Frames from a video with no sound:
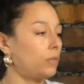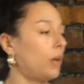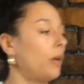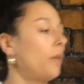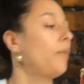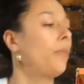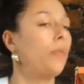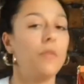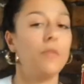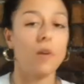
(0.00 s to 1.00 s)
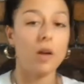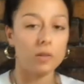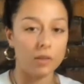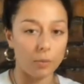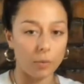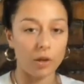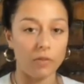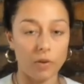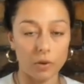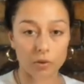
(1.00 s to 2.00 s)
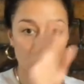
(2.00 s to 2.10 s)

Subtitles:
So, the first thing we're going to focus